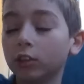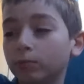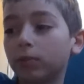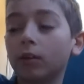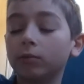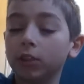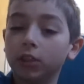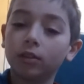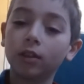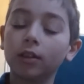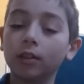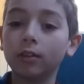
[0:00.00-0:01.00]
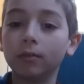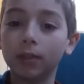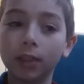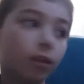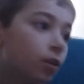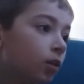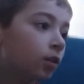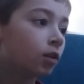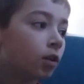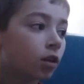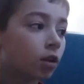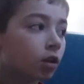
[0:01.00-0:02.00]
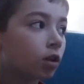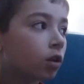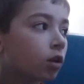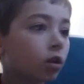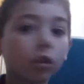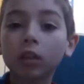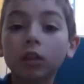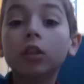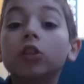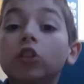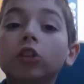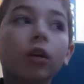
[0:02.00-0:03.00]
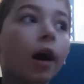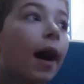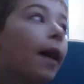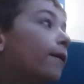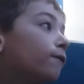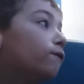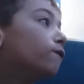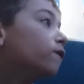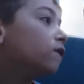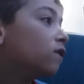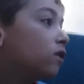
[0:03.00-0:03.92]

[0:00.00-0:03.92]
Well, you probably did, but did you have